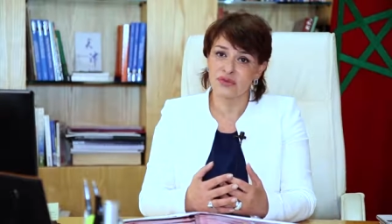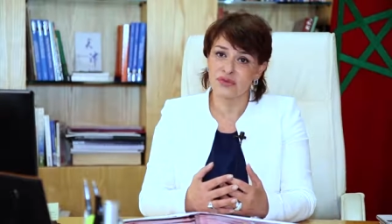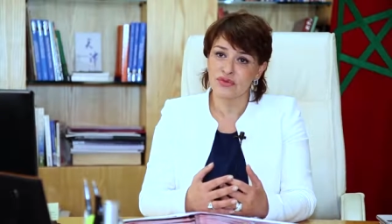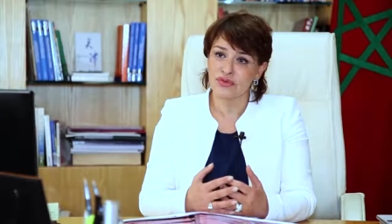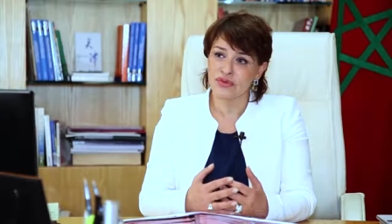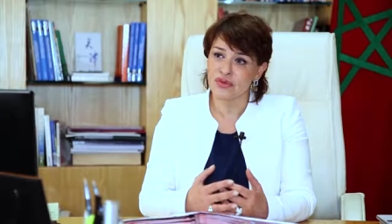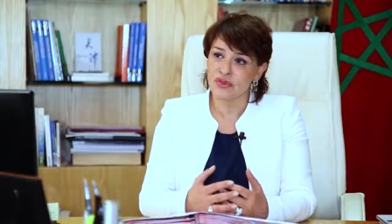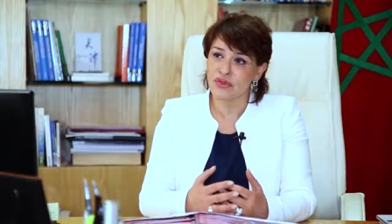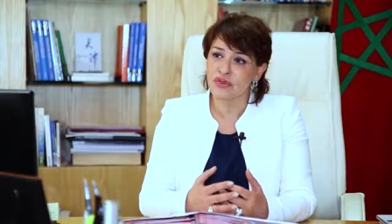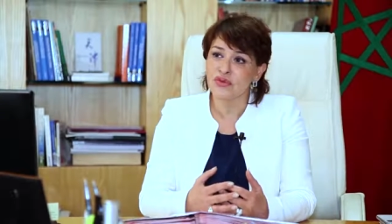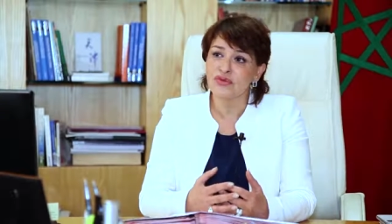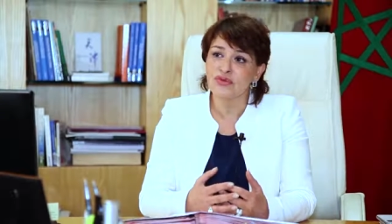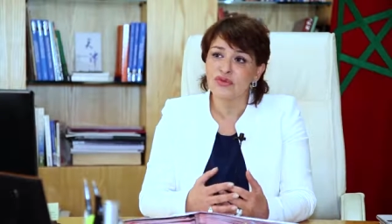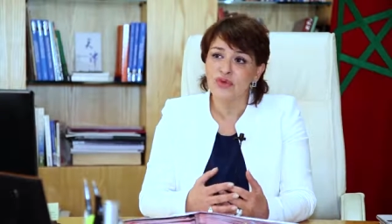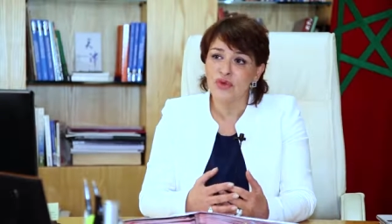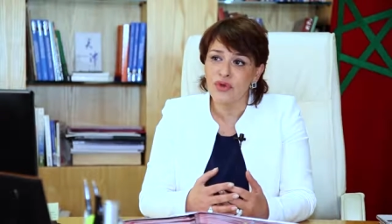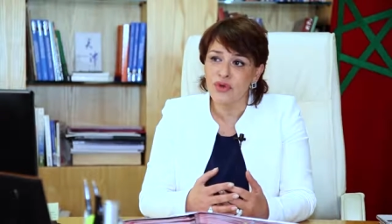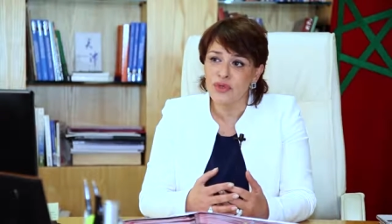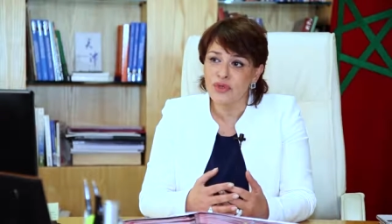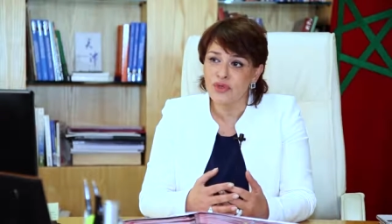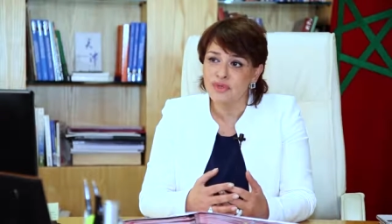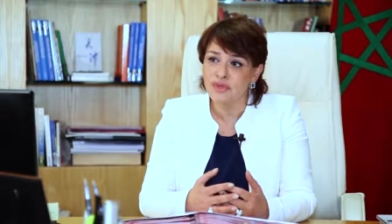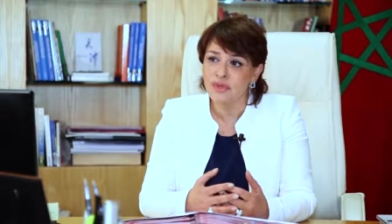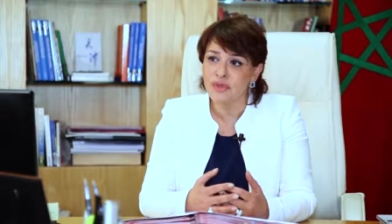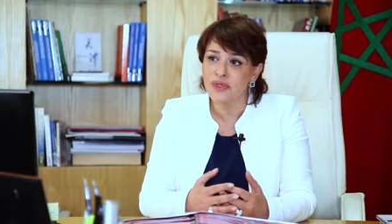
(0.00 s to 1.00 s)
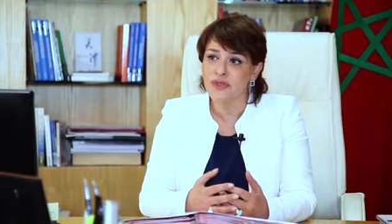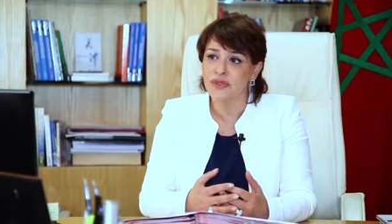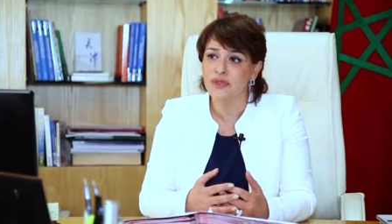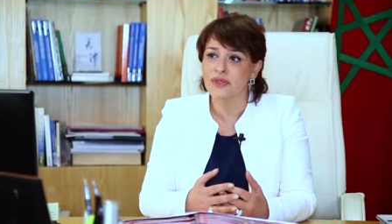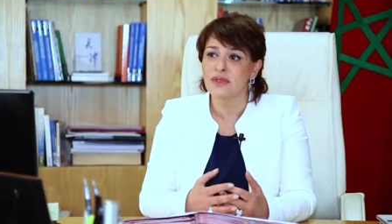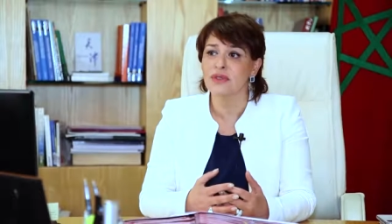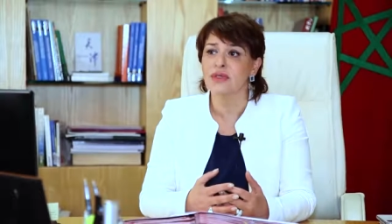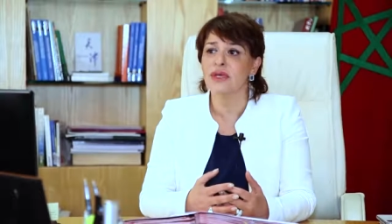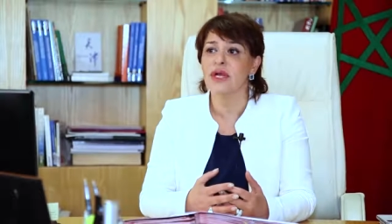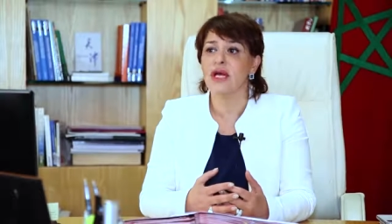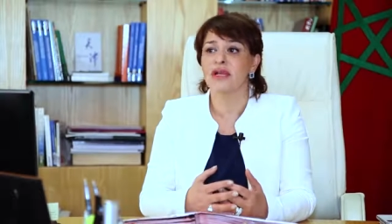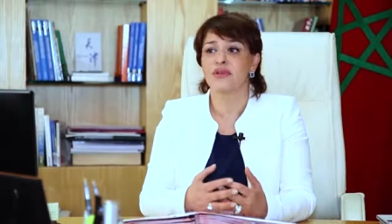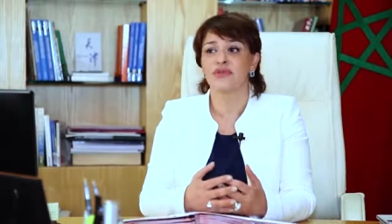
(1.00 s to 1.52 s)
to go to
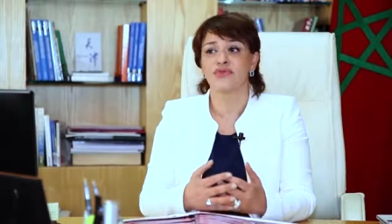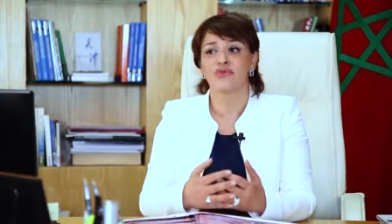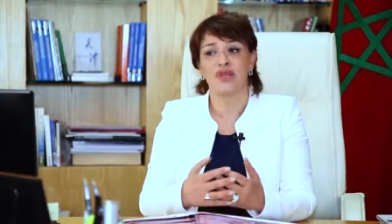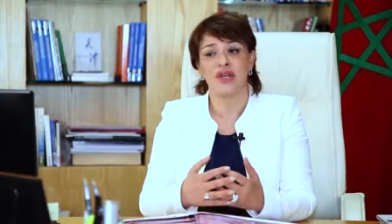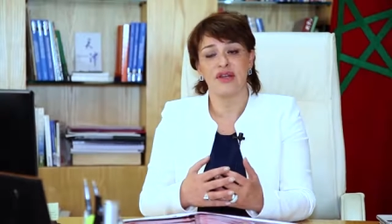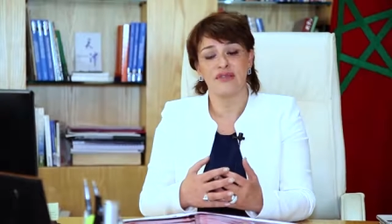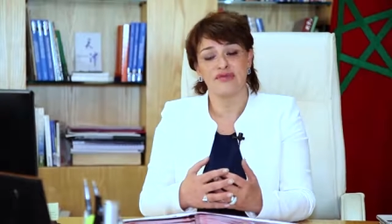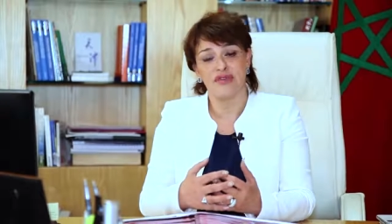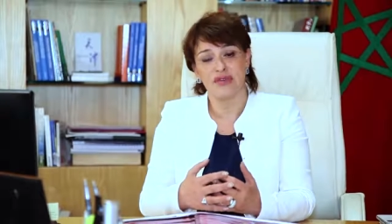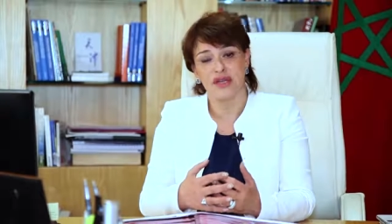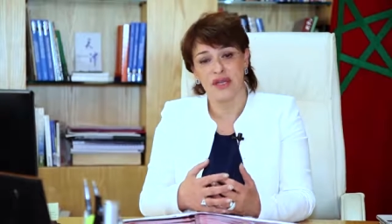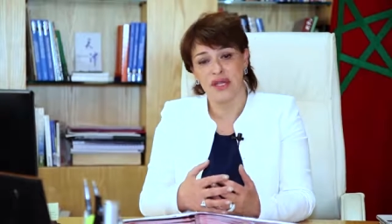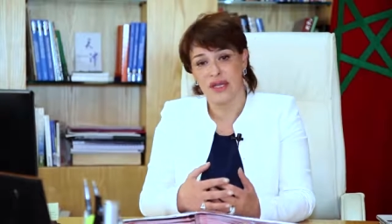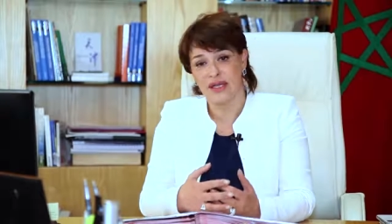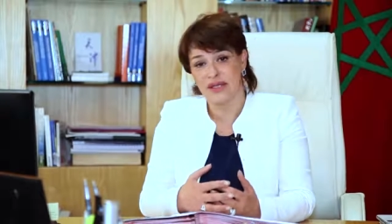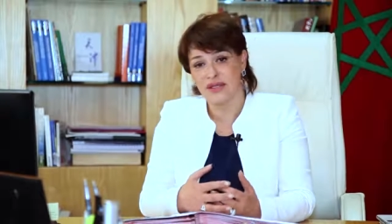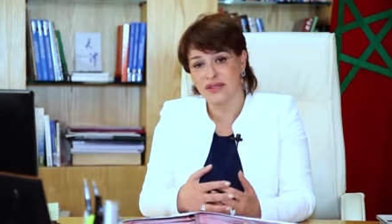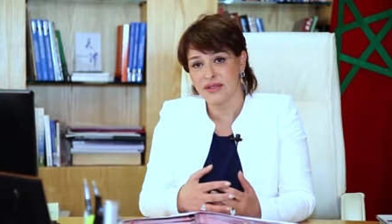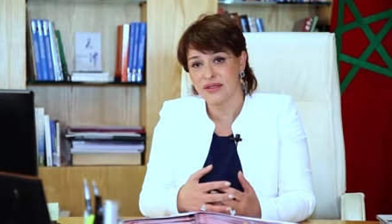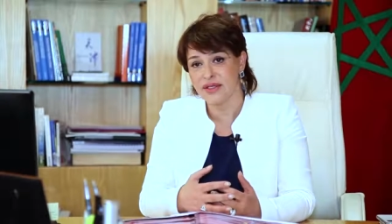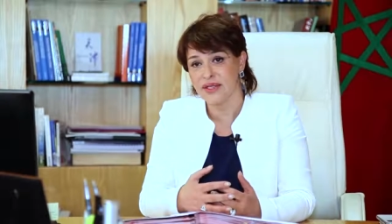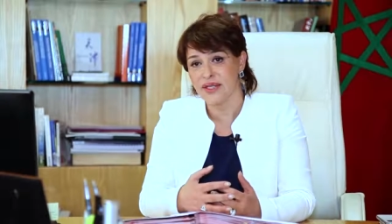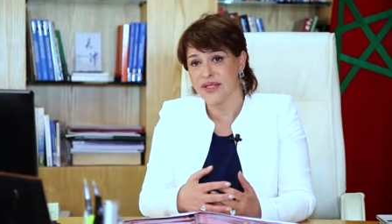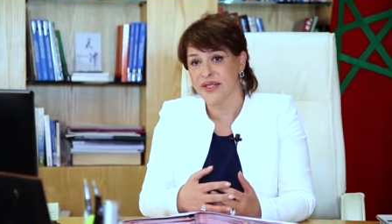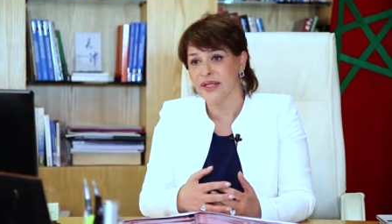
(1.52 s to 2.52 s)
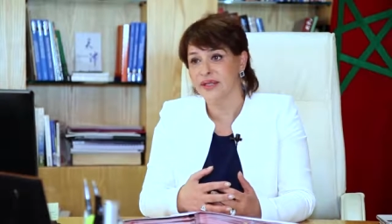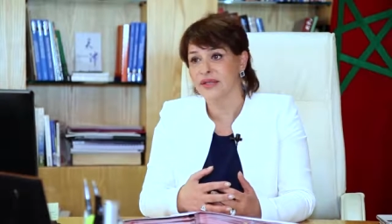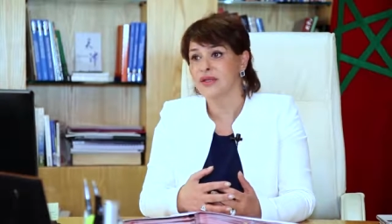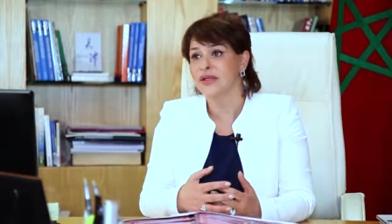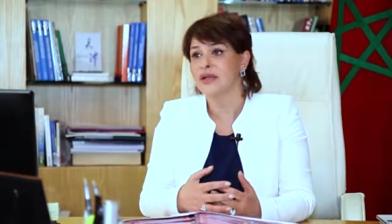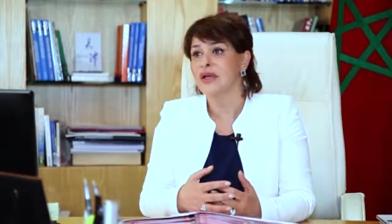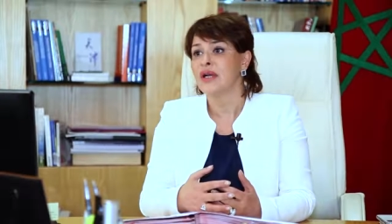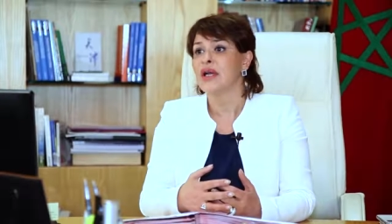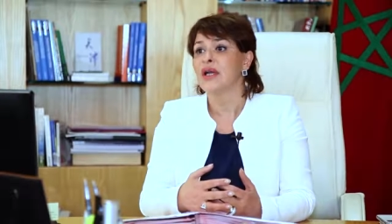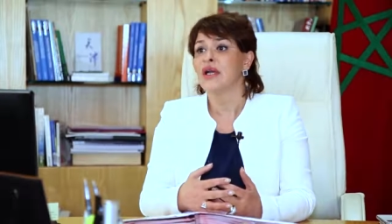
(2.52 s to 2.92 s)
hospital and to have a health care,